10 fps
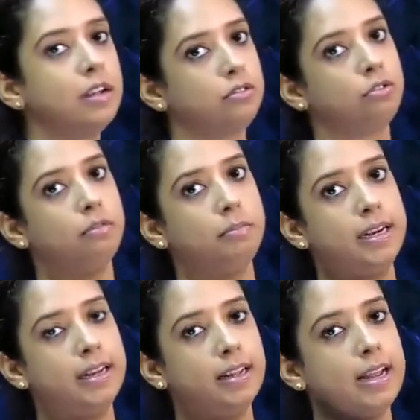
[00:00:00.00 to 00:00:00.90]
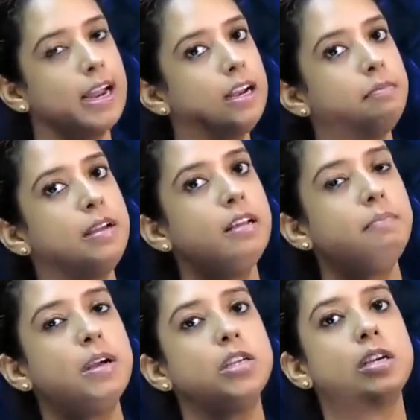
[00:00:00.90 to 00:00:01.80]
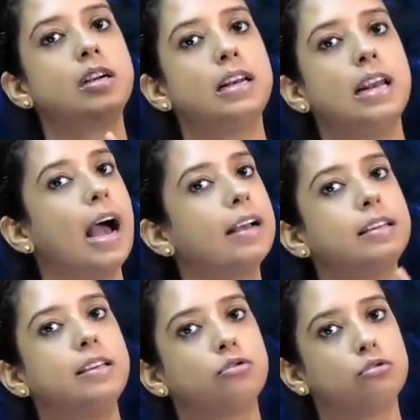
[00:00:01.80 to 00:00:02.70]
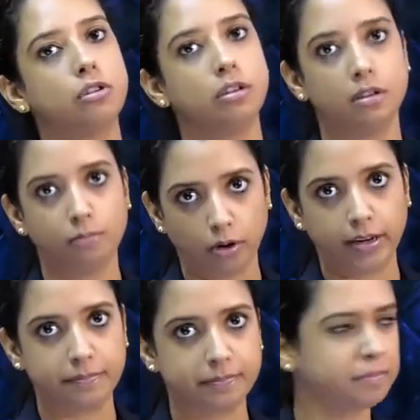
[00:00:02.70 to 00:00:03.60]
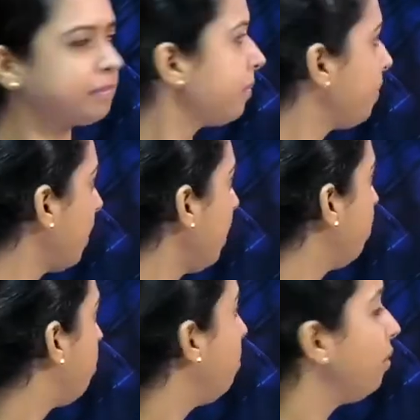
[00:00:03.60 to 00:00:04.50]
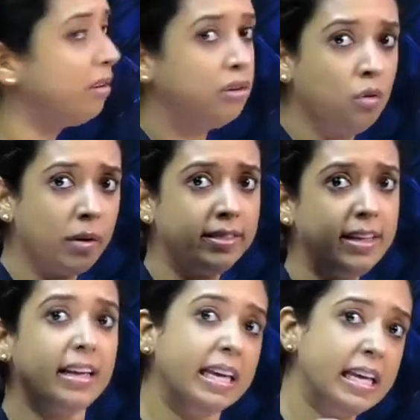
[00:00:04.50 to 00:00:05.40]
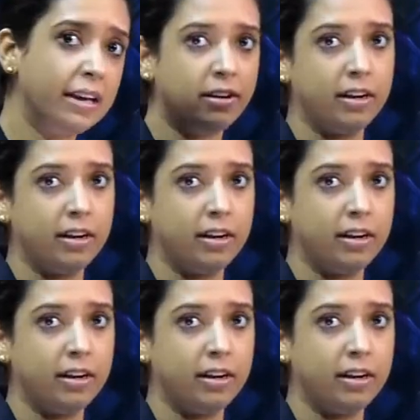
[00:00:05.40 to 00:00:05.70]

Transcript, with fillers: does not bleed, it means patient lacks estrogen in the body. So, do one thing give her